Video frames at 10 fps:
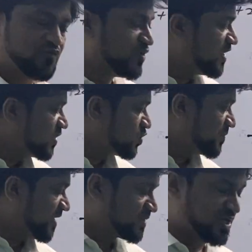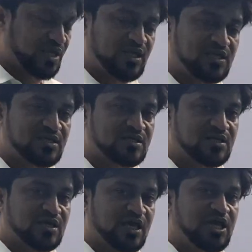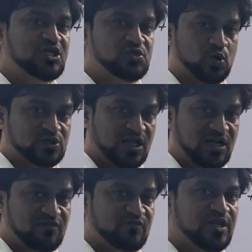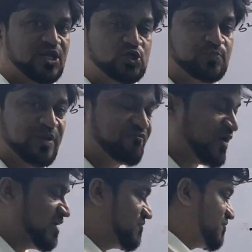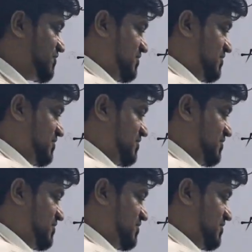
We need to pay 3. In total, we need to pay 5.